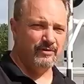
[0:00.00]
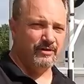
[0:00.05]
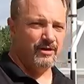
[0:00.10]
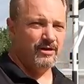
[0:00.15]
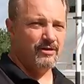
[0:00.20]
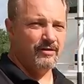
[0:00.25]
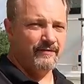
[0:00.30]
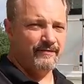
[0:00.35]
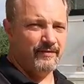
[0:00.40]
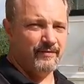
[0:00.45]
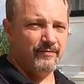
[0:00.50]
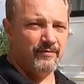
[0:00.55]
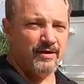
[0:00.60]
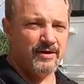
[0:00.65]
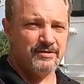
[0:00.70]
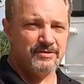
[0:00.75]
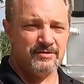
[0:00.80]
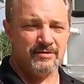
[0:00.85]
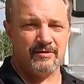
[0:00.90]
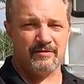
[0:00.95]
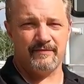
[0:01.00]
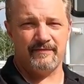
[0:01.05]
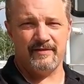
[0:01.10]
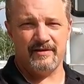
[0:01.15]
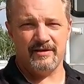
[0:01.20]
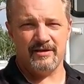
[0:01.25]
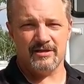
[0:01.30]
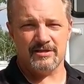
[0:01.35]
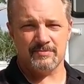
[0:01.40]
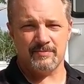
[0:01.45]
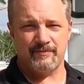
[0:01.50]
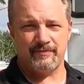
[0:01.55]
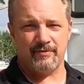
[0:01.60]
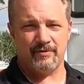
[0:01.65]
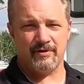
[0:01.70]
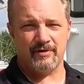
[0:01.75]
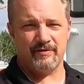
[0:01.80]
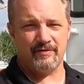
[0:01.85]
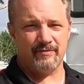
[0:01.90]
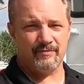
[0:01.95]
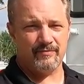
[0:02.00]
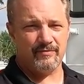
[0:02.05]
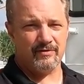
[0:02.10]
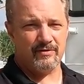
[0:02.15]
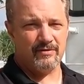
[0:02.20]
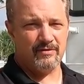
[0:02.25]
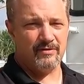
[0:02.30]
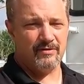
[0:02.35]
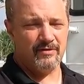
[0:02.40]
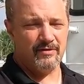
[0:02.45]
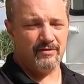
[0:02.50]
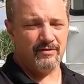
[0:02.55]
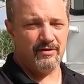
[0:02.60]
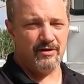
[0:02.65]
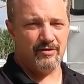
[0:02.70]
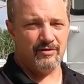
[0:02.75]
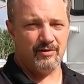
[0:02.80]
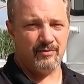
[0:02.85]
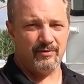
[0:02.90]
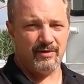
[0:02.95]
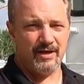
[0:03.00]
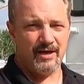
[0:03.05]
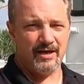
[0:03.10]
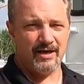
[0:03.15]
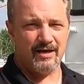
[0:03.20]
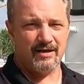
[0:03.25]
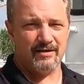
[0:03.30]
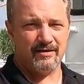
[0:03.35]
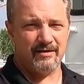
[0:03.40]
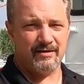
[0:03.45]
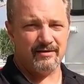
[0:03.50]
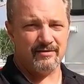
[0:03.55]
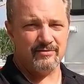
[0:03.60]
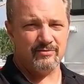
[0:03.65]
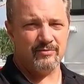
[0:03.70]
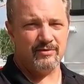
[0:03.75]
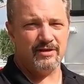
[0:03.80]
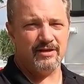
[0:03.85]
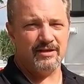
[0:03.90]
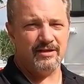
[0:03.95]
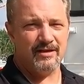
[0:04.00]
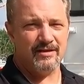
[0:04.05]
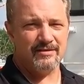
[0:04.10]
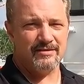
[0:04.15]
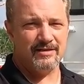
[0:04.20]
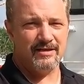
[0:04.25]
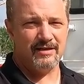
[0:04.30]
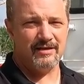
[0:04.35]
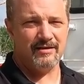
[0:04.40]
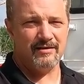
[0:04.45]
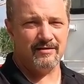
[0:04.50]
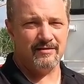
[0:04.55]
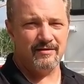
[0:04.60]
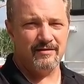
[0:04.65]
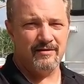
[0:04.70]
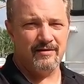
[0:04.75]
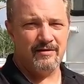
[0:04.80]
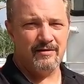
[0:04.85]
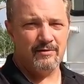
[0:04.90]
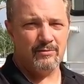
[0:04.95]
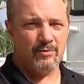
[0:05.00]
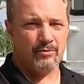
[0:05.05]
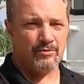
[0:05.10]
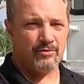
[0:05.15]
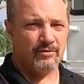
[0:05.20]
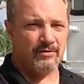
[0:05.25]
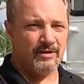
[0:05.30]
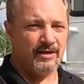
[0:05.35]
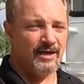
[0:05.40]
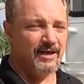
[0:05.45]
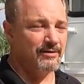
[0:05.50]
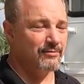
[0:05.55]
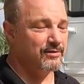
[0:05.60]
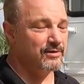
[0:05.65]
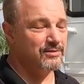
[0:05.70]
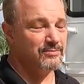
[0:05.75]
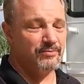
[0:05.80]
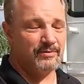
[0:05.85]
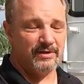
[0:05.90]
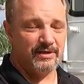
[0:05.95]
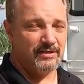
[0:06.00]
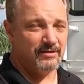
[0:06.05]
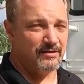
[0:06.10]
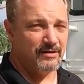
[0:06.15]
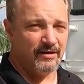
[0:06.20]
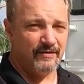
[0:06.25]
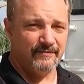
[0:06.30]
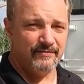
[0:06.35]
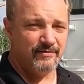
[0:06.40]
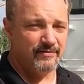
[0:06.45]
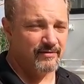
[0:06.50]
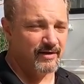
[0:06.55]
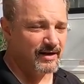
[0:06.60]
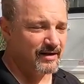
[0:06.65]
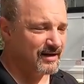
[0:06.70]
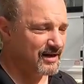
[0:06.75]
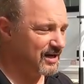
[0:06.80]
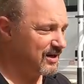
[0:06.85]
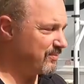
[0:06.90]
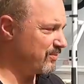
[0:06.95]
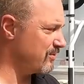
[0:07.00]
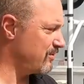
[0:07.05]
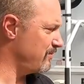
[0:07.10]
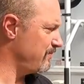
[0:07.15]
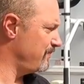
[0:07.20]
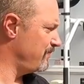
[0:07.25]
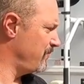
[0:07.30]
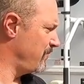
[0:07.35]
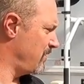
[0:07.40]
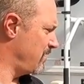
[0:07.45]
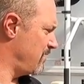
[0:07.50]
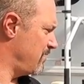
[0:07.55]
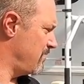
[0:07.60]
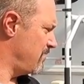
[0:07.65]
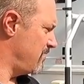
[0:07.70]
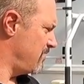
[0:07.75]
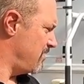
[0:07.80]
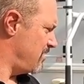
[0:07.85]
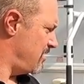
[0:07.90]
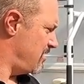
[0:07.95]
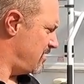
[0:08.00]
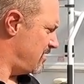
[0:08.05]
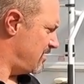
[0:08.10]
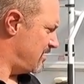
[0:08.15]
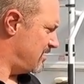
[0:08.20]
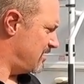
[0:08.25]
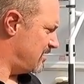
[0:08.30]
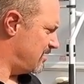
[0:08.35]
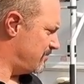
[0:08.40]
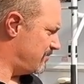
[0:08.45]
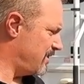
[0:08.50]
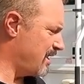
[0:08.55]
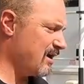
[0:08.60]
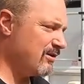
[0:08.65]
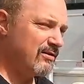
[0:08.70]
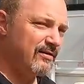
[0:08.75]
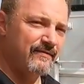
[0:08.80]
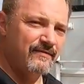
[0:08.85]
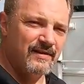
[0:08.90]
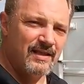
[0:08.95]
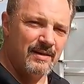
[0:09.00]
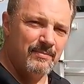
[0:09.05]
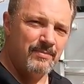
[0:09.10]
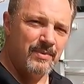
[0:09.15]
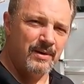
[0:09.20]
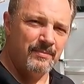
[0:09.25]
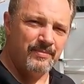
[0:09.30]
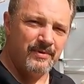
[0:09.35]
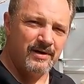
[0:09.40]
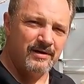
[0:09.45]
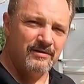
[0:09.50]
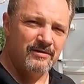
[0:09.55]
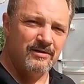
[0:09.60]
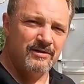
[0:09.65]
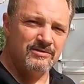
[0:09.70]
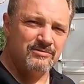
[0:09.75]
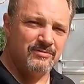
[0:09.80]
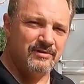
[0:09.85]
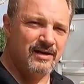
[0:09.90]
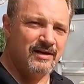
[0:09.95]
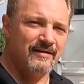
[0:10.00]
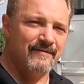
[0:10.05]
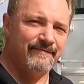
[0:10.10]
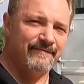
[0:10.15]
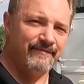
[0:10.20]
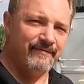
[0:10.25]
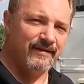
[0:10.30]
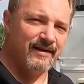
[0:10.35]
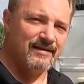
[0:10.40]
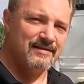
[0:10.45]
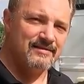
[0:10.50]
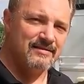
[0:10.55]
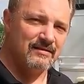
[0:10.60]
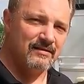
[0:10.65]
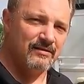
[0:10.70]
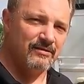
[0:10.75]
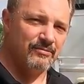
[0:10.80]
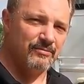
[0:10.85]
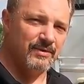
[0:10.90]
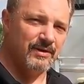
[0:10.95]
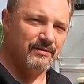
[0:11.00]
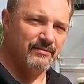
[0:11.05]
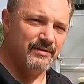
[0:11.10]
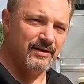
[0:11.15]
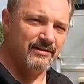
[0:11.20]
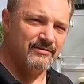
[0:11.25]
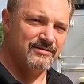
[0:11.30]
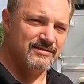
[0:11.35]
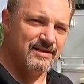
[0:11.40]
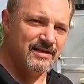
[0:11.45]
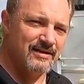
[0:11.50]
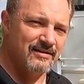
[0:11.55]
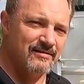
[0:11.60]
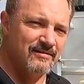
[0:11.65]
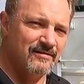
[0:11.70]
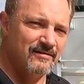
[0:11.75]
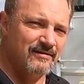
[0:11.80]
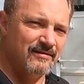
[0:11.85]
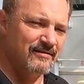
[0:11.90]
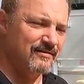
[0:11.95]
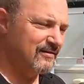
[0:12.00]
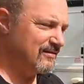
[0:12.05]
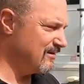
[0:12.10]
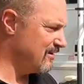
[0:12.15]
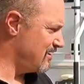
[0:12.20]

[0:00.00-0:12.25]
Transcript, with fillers: you know, if you've watched our videos before, you'll know that we had a twenty nineteen Northern Lite, which we did love, great camper. Um, however, that bumper, I noticed would kind of flex a little bit when I was standing on it,